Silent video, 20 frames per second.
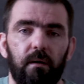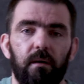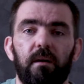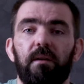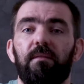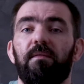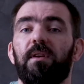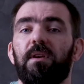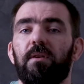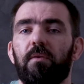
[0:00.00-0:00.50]

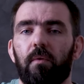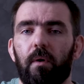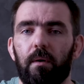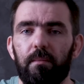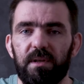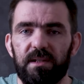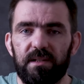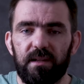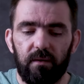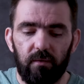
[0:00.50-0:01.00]
put
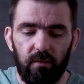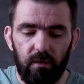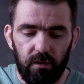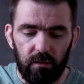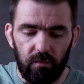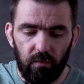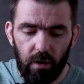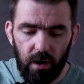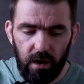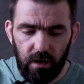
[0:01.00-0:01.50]
the
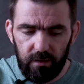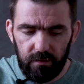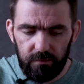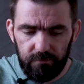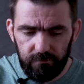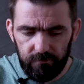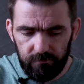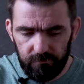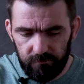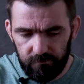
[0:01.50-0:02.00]
mixture back
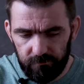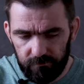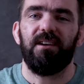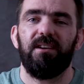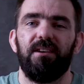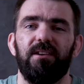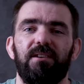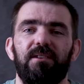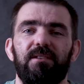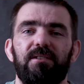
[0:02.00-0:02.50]
in the
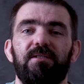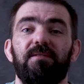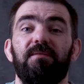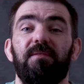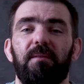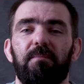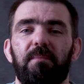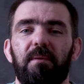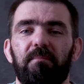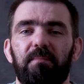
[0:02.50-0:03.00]
pot
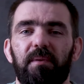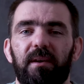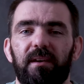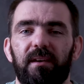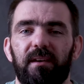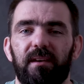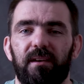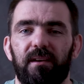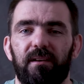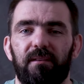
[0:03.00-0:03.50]
and we boil
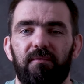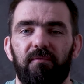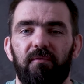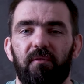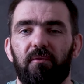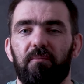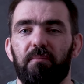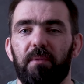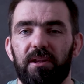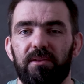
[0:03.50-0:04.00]
it
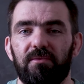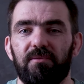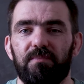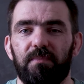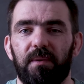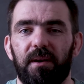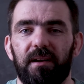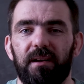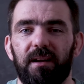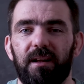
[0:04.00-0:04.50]
on
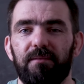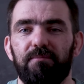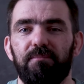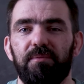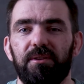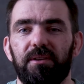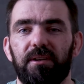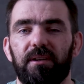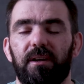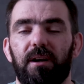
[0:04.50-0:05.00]
medium-high
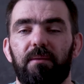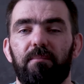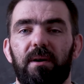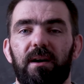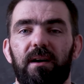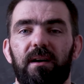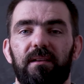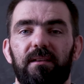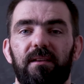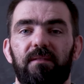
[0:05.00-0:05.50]
heat
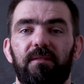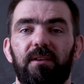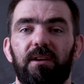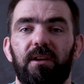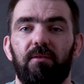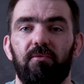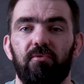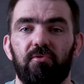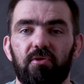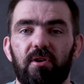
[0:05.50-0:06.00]
until
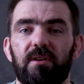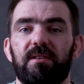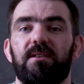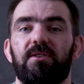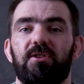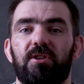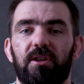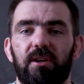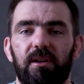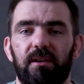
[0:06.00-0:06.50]
the
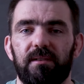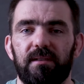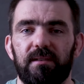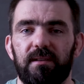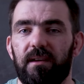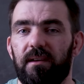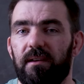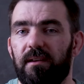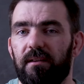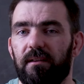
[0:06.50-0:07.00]
cream
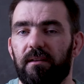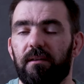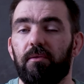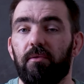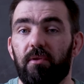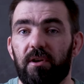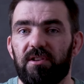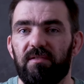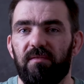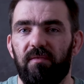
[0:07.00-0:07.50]
thickens
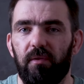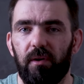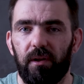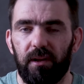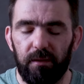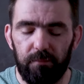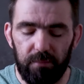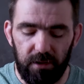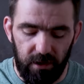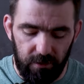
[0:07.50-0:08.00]
and
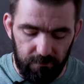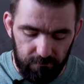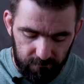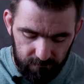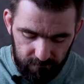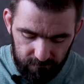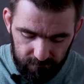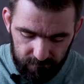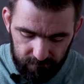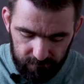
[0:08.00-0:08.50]
becomes
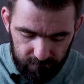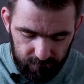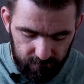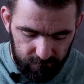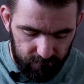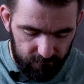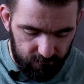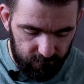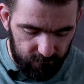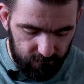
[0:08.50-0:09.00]
shiny.